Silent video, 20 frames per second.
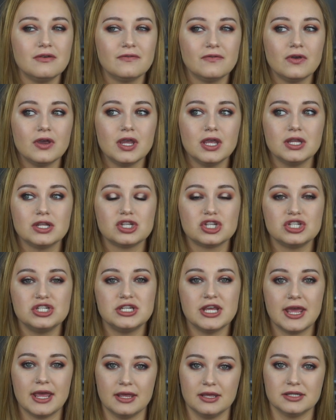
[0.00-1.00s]
for each
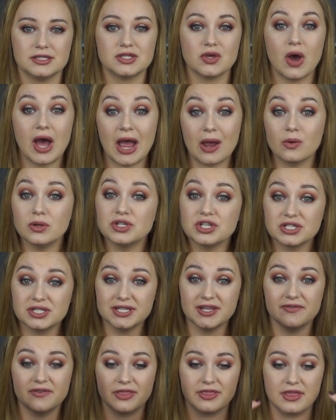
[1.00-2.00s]
day. So I will just
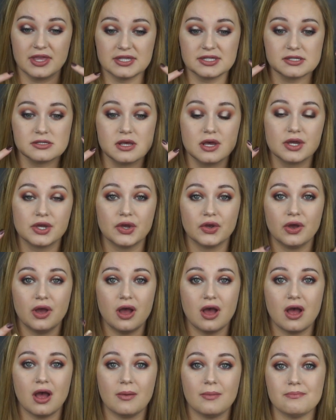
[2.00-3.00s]
leave this look,
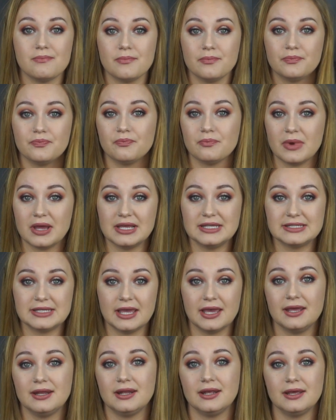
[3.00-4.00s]
my
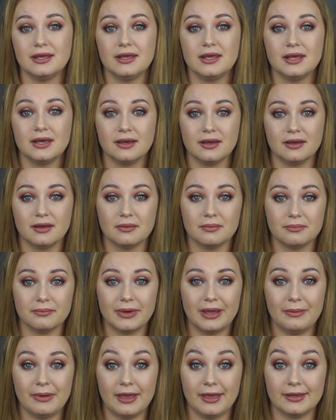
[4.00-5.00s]
skin,
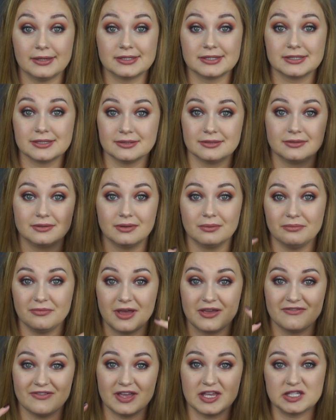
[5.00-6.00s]
my base,
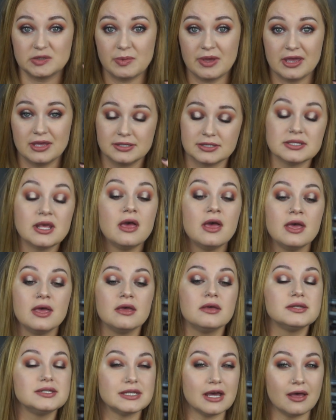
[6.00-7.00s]
my face base,
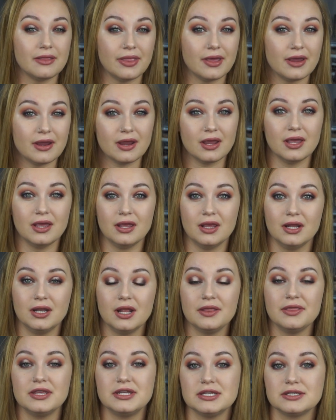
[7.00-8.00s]
down there
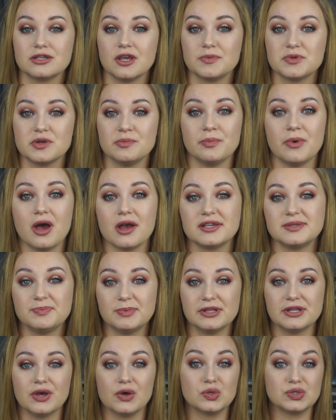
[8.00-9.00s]
in the description box
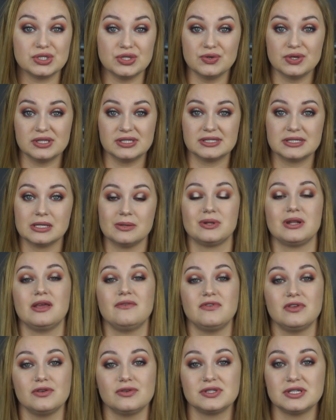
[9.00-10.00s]
below so you can see what
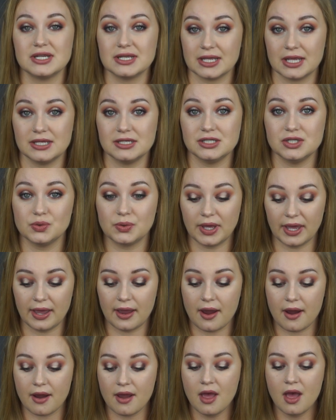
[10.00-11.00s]
I've used in case you
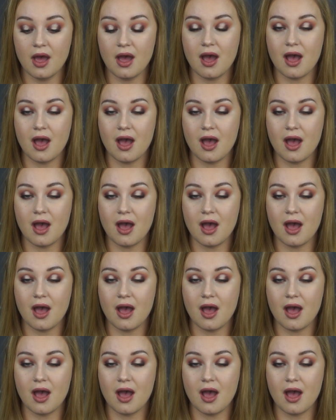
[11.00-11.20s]
care.